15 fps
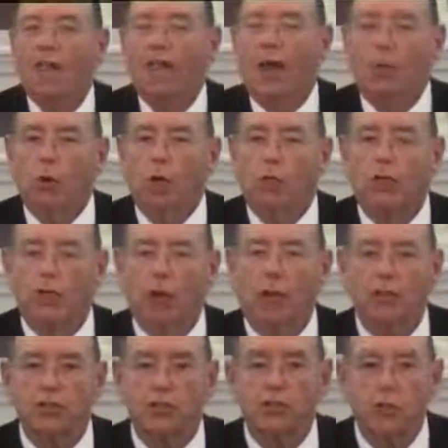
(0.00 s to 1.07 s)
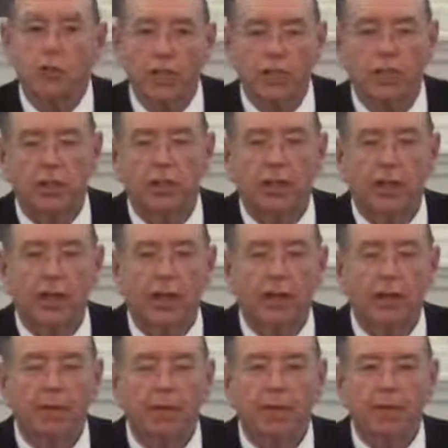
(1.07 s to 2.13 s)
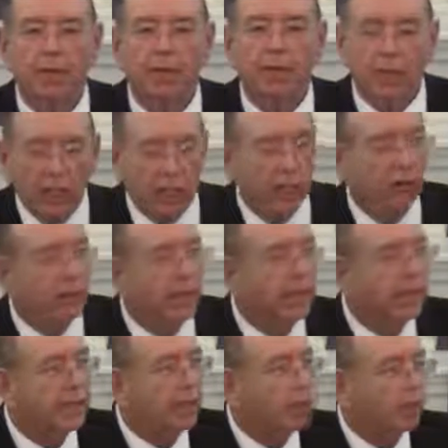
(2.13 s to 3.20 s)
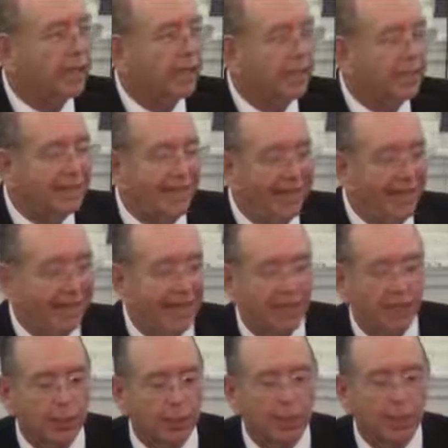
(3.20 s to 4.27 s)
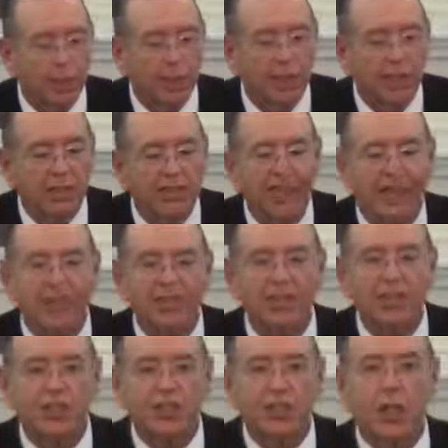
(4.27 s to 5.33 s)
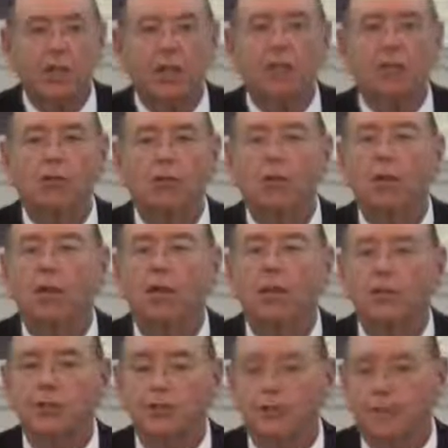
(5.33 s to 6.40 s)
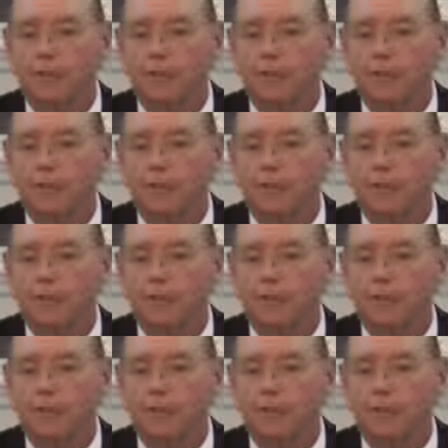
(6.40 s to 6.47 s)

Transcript: That word transgression there, literally in the Greek text, simply means a stepping across.